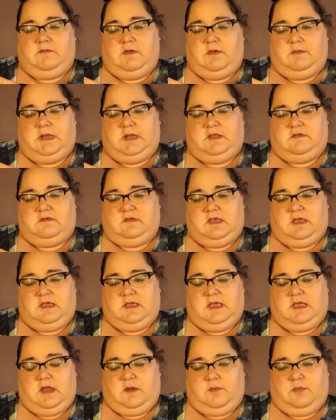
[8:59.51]
Remedy
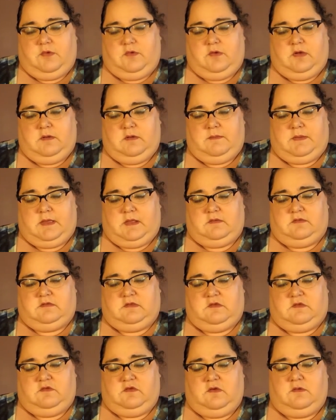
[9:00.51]
Skincare Program
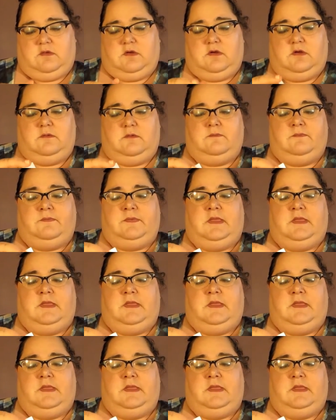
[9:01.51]
Balancing Toner.